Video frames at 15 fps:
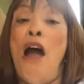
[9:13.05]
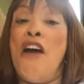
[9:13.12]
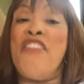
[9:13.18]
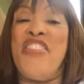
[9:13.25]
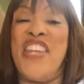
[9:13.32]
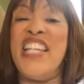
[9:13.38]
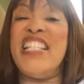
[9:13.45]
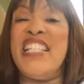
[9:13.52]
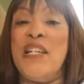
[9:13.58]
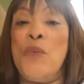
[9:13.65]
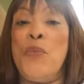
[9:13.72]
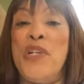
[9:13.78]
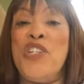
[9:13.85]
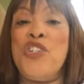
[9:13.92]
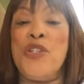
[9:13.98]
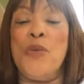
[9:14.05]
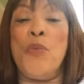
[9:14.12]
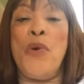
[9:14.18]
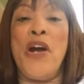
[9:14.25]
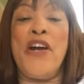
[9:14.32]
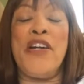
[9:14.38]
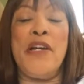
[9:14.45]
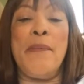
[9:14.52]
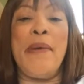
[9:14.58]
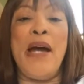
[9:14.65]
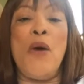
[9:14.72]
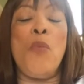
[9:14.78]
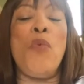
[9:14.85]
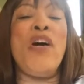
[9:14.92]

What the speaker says: are things that we should worry about.